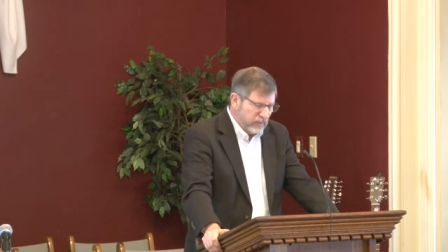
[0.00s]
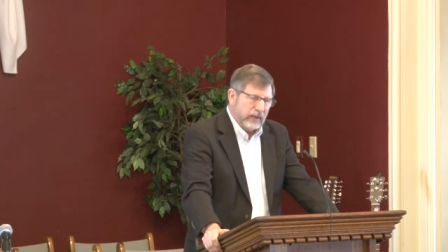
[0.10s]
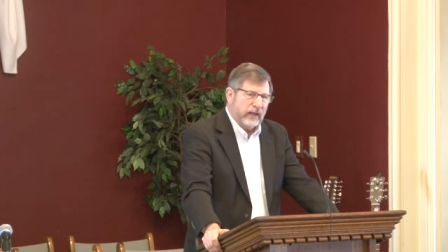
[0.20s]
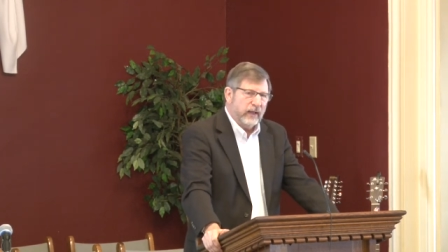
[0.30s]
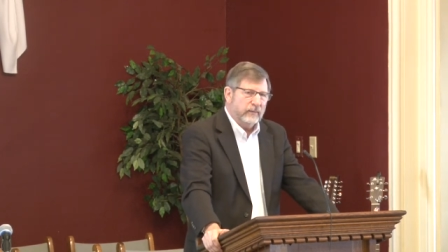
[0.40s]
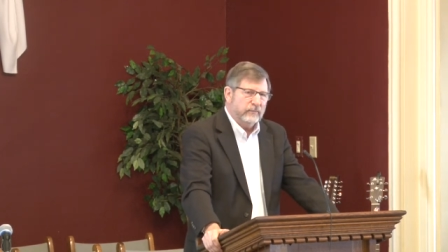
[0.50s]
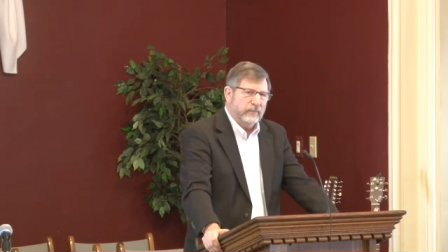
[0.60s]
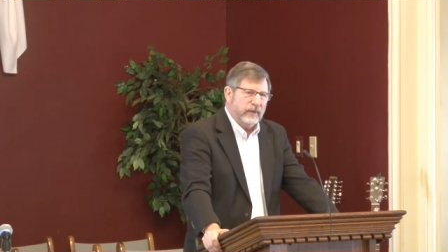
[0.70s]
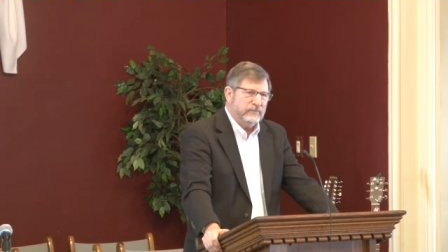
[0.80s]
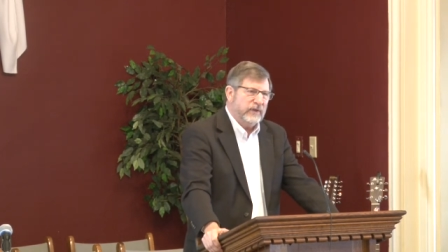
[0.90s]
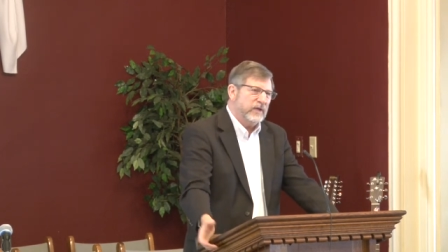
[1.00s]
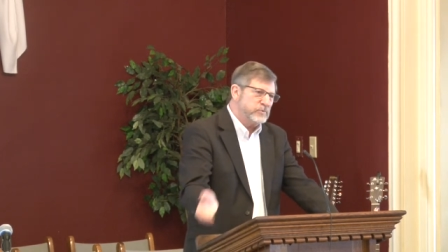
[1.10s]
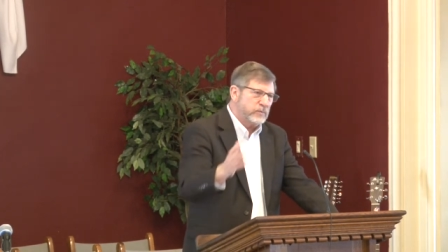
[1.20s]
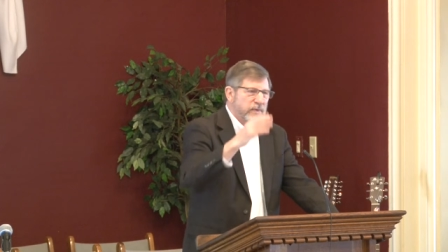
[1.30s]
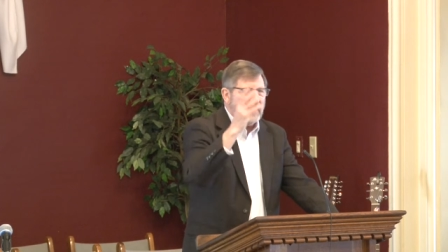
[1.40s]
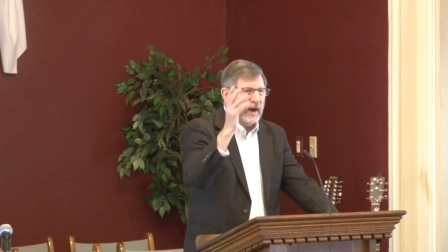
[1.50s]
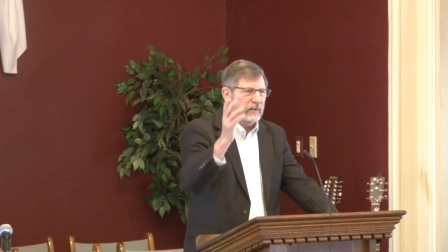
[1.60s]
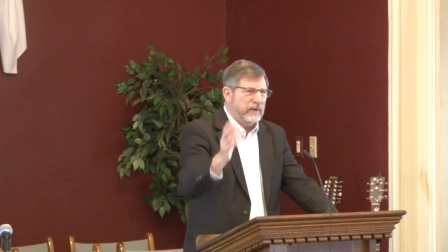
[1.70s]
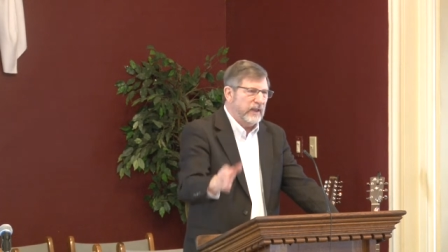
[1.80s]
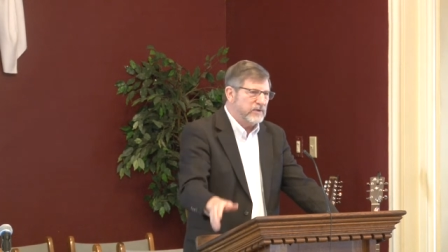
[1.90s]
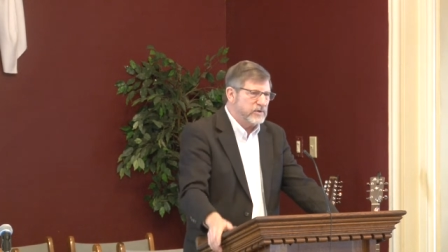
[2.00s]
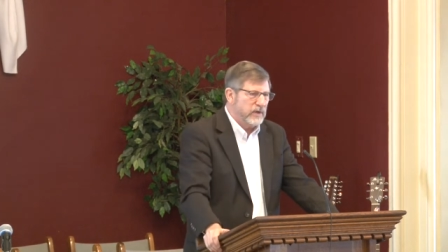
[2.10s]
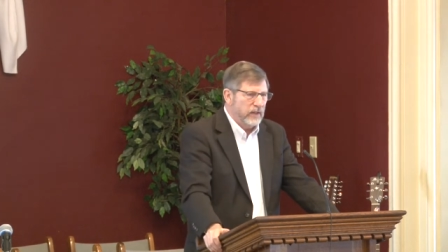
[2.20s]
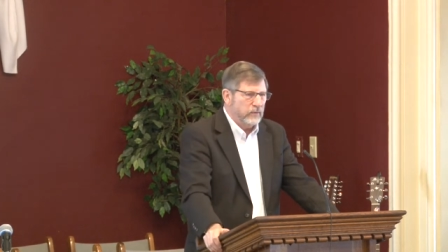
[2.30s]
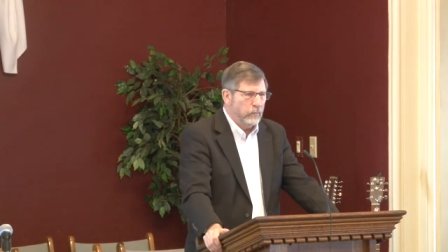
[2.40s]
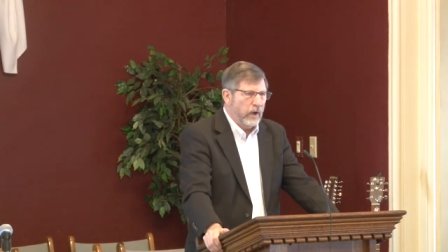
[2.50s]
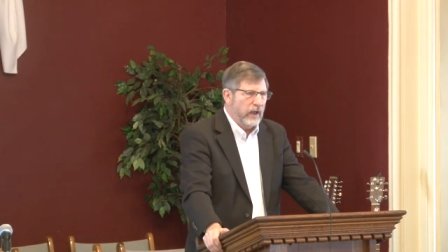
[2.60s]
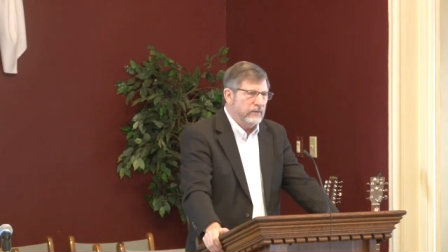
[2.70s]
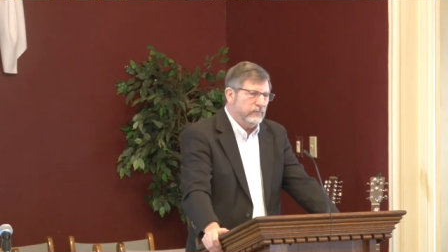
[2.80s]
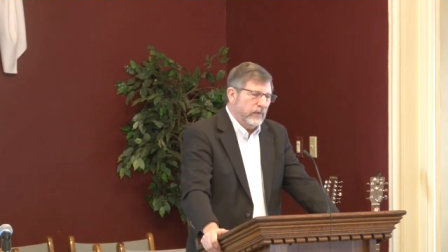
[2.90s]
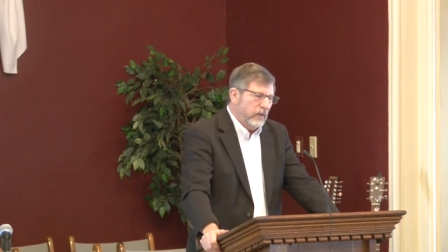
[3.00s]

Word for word: um, if he gets remarried, he has another wife.